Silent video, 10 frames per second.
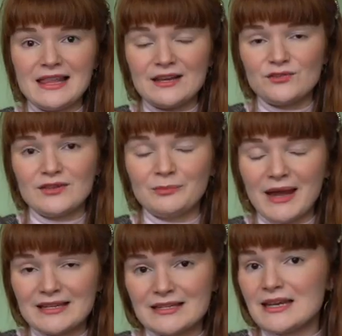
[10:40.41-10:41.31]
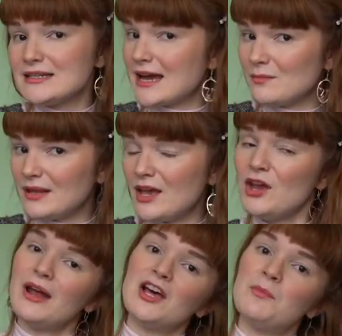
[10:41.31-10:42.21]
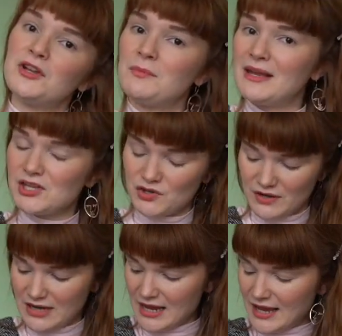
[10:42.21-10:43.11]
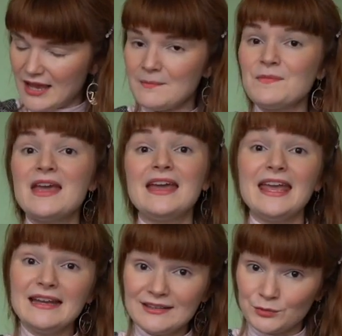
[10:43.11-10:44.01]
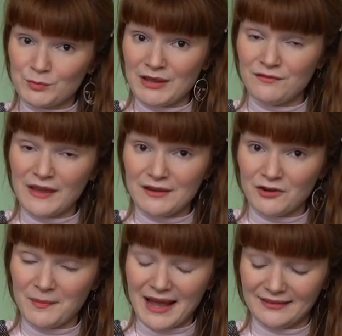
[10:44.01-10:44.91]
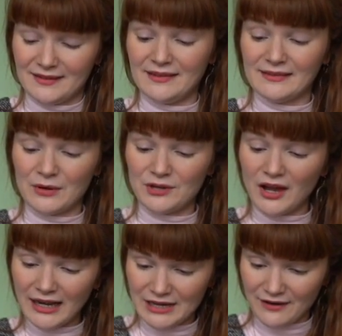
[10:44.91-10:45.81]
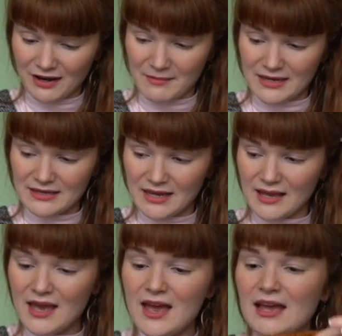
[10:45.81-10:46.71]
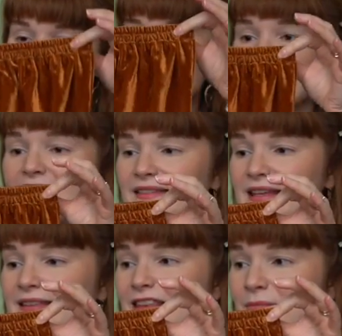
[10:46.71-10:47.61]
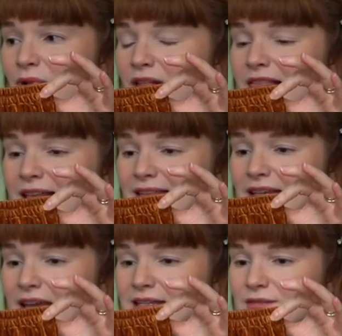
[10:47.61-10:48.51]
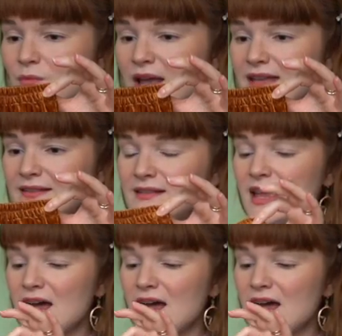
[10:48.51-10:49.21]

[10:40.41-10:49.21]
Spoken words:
link to this pattern down below, and I'll put a picture in here. It is one of my favourite patterns. I would highly recommend it. It just has a simple elasticated waist.